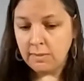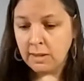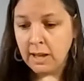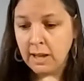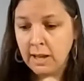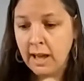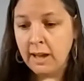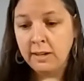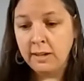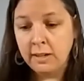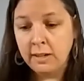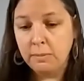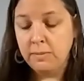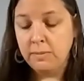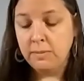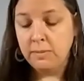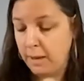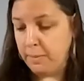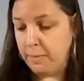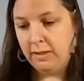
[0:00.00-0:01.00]
And
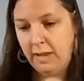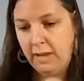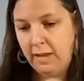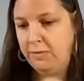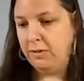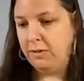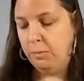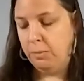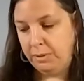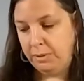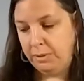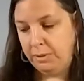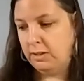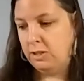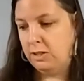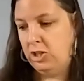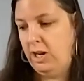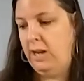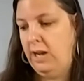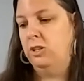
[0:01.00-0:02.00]
yeah, my life completely
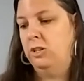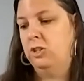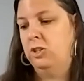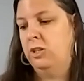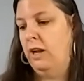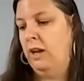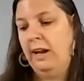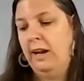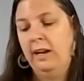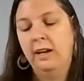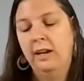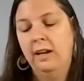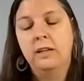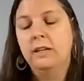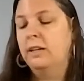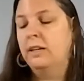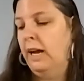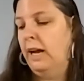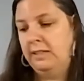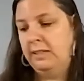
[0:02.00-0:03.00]
changed. And I
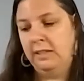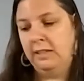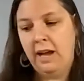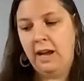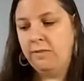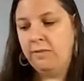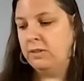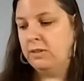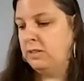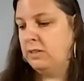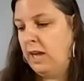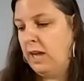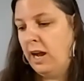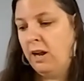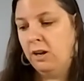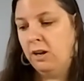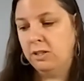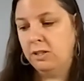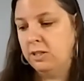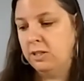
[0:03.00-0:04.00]
didn't have the
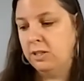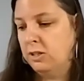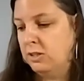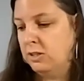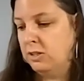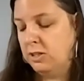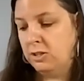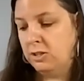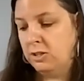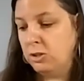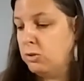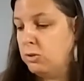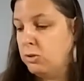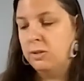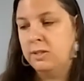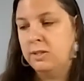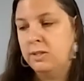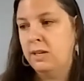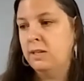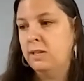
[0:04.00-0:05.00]
desire to do
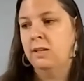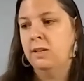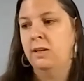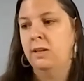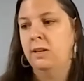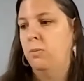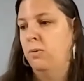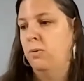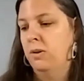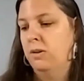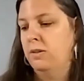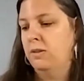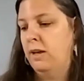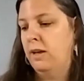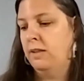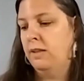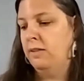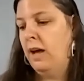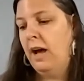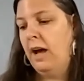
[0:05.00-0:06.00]
those things anymore
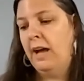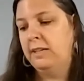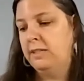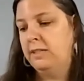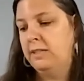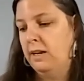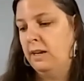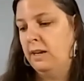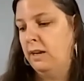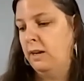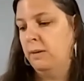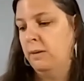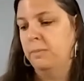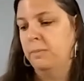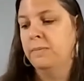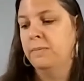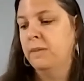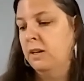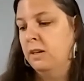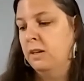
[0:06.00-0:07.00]
that I did.
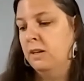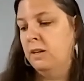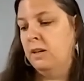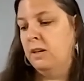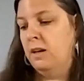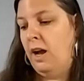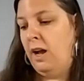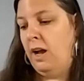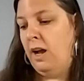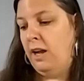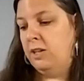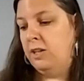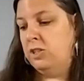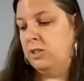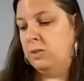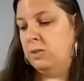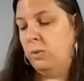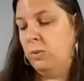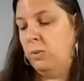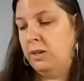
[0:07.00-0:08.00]
I
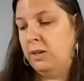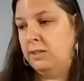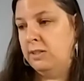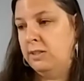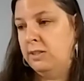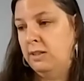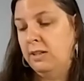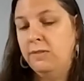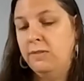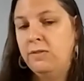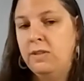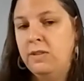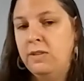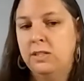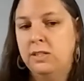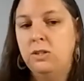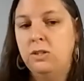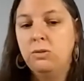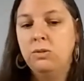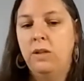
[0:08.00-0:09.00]
just wanted to live
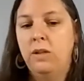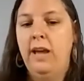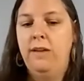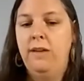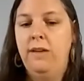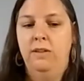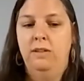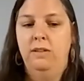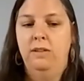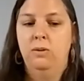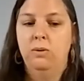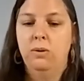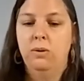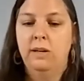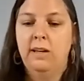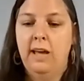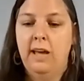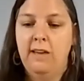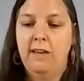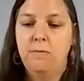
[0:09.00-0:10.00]
this new life that the
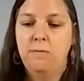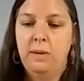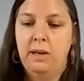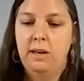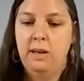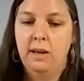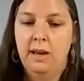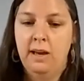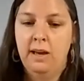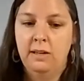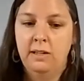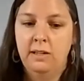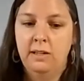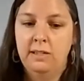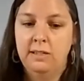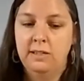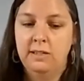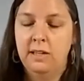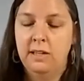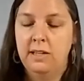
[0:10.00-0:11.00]
Lord gave me. And
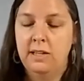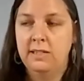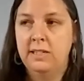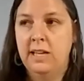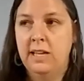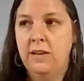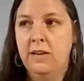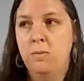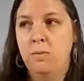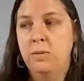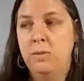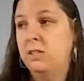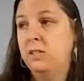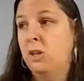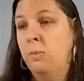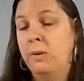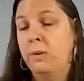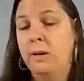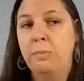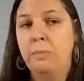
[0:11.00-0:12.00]
he's given me
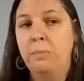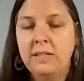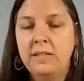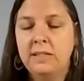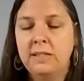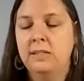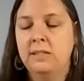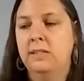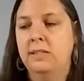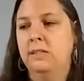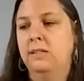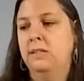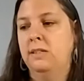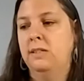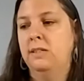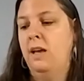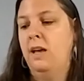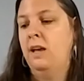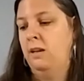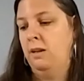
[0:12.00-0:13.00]
so many blessings since
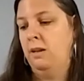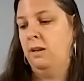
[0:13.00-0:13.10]
then.